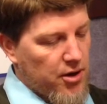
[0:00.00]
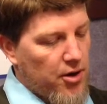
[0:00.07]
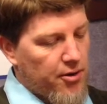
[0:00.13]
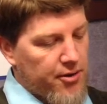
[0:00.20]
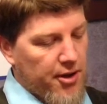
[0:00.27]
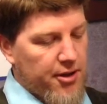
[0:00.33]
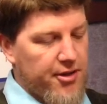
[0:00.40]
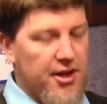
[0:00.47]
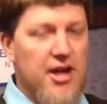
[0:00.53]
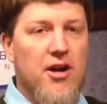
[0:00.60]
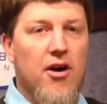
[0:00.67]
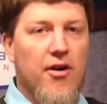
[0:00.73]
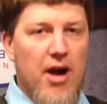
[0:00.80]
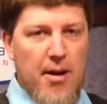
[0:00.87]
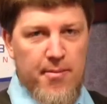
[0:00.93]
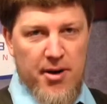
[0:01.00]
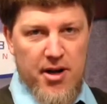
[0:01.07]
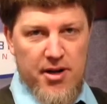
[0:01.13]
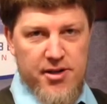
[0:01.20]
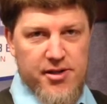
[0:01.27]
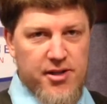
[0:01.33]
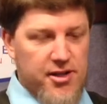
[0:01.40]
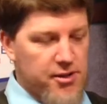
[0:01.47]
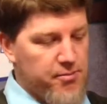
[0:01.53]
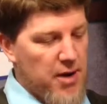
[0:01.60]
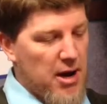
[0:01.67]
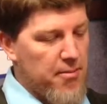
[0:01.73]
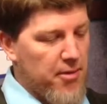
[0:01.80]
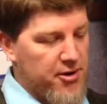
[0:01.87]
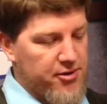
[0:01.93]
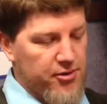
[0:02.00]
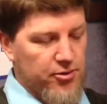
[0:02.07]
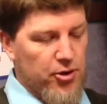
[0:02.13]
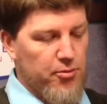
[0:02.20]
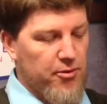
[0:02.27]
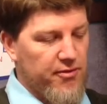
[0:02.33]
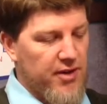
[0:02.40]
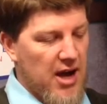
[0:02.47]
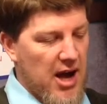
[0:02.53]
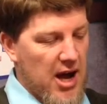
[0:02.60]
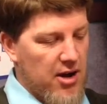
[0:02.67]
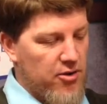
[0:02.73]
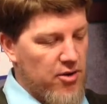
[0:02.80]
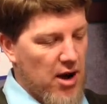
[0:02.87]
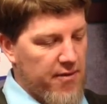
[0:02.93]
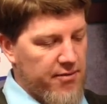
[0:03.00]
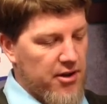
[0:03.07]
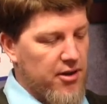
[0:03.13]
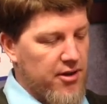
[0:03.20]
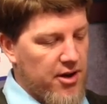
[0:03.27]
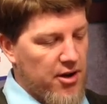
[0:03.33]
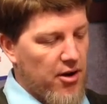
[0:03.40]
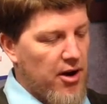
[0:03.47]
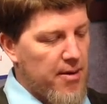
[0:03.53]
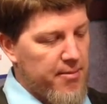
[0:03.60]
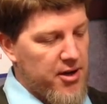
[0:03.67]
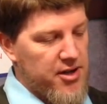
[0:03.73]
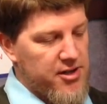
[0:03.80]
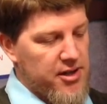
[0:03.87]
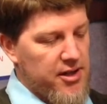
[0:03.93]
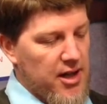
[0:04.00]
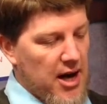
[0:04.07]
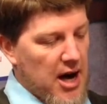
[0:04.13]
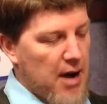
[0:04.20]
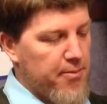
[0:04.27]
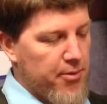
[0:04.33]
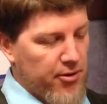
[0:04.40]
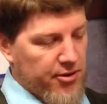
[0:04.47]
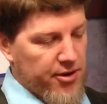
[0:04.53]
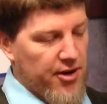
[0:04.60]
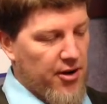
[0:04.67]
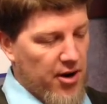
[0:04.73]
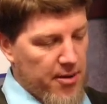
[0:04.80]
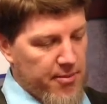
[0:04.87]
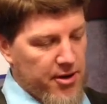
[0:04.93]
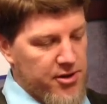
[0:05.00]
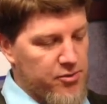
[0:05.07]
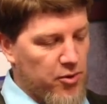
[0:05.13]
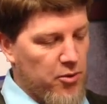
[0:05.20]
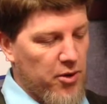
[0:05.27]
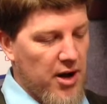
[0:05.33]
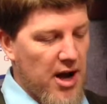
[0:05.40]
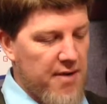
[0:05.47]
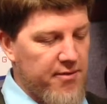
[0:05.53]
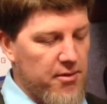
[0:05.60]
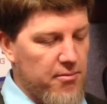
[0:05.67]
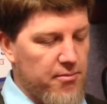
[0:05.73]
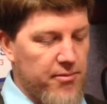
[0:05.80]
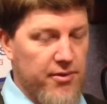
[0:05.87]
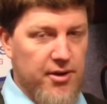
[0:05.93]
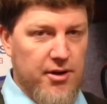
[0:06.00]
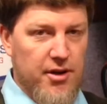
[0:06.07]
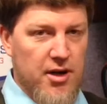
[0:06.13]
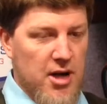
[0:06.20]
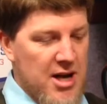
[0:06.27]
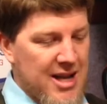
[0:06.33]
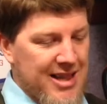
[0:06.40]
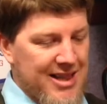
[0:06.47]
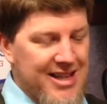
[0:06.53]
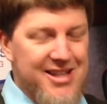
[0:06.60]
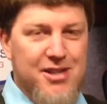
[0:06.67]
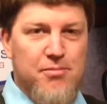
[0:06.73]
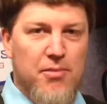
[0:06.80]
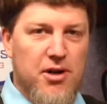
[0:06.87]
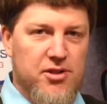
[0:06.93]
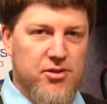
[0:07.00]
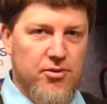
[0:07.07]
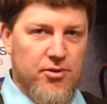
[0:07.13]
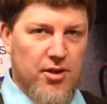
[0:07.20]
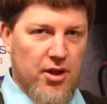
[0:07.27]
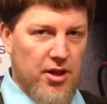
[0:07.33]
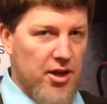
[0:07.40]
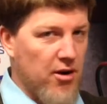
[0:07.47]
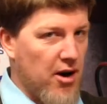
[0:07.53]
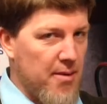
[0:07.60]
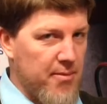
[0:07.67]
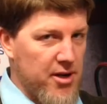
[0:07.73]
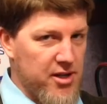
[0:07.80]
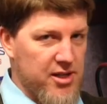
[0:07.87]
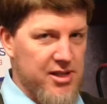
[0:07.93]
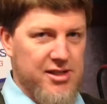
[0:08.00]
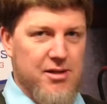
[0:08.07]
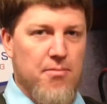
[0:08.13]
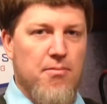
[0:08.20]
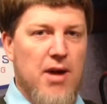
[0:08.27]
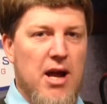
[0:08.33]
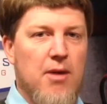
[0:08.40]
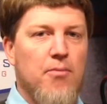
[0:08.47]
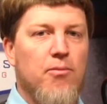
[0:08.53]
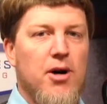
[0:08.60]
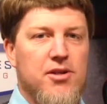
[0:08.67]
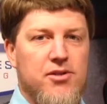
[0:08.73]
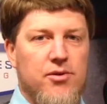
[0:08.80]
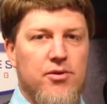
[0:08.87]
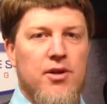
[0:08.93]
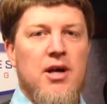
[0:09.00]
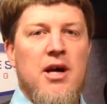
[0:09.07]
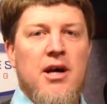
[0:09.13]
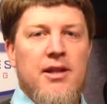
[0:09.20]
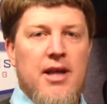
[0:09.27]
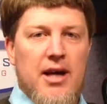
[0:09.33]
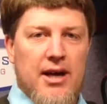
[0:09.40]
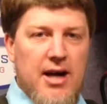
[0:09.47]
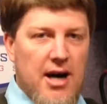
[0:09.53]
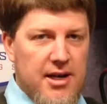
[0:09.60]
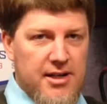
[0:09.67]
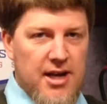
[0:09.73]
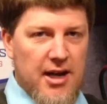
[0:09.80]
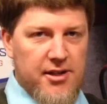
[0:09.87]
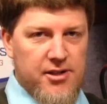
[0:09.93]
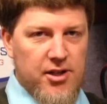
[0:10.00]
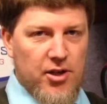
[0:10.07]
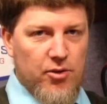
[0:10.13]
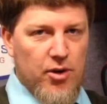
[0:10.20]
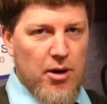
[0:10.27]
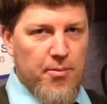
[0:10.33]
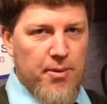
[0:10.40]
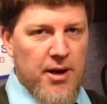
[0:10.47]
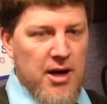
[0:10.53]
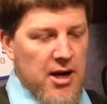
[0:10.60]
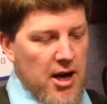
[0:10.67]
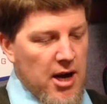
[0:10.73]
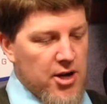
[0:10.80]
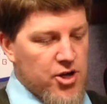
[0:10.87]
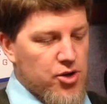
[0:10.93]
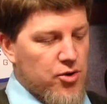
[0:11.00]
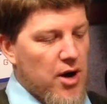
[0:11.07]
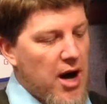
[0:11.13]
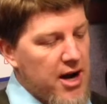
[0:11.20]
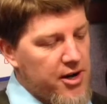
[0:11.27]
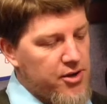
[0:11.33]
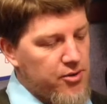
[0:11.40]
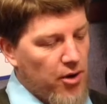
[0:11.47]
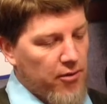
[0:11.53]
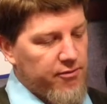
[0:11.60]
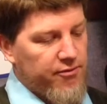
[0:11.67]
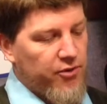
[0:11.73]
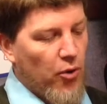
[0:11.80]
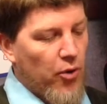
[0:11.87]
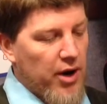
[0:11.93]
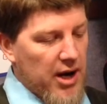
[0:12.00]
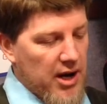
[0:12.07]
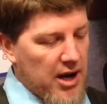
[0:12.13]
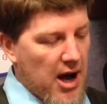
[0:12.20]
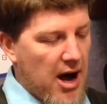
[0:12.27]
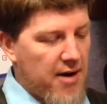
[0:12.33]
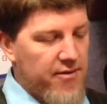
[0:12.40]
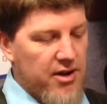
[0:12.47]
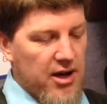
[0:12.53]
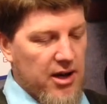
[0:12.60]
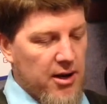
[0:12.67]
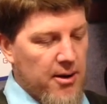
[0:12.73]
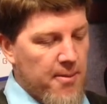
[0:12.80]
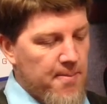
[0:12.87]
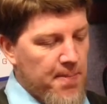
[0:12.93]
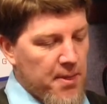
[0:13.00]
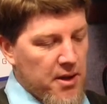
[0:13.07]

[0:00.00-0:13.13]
called the thenar eminence, this main muscle group of the hand. You have the thenar eminence and the hypothenar eminence. We want to have this muscle, the thenar eminence, is the main muscle that contacts the grip, and trying to avoid having